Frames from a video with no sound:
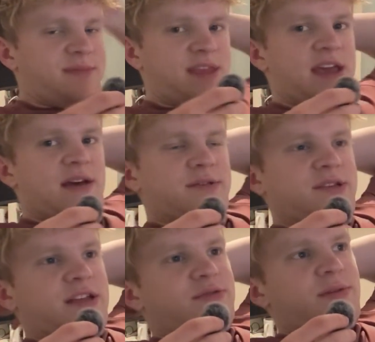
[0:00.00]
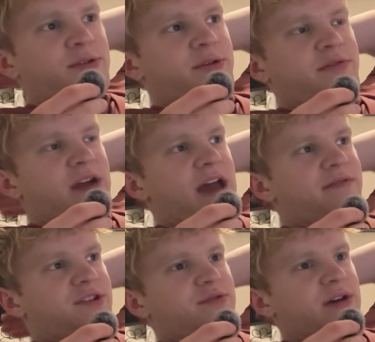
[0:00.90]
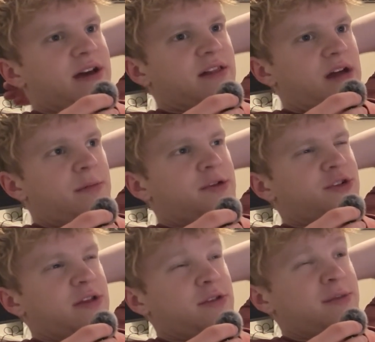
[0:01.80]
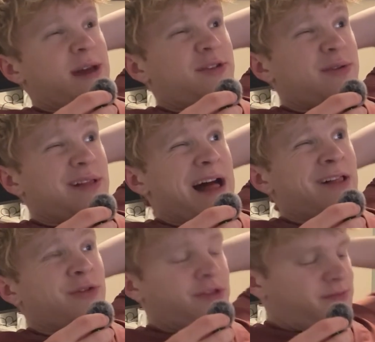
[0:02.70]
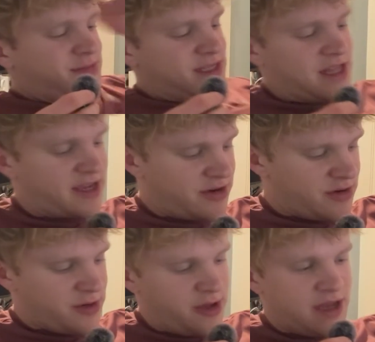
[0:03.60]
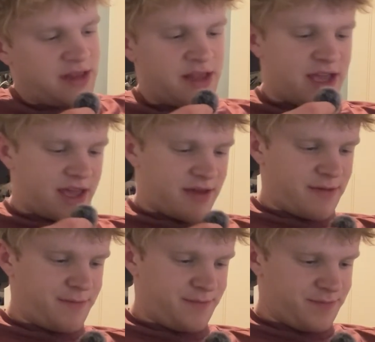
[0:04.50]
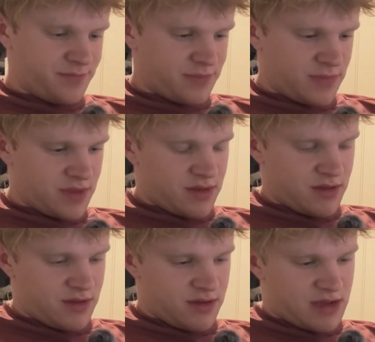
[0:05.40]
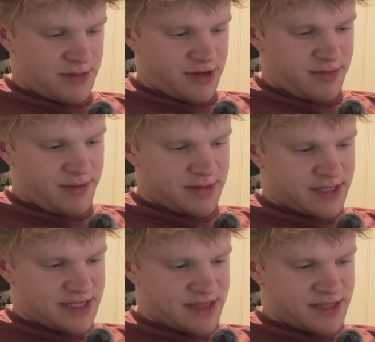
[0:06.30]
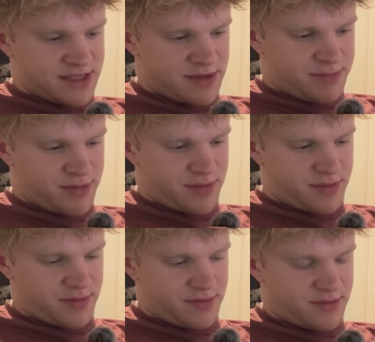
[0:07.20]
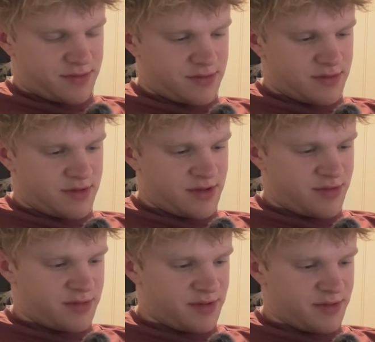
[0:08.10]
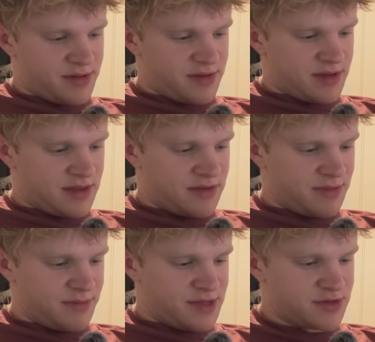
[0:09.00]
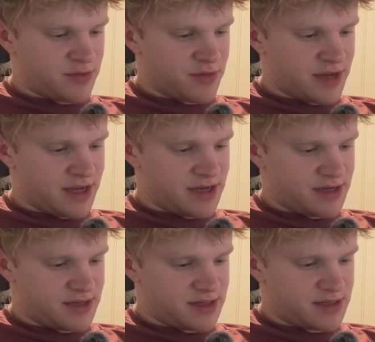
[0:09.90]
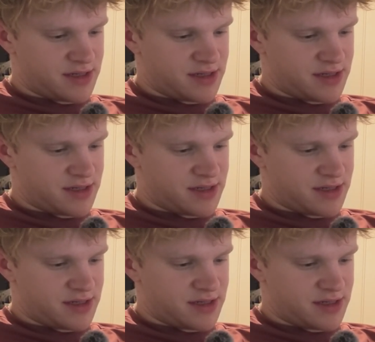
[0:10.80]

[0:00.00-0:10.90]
Yeah, so that's what I'm doing for F2L. I'm also trying to learn some F2L algorithms. Like, you know, when you get like, am I going to be able to set this up? I probably will. And then we misorient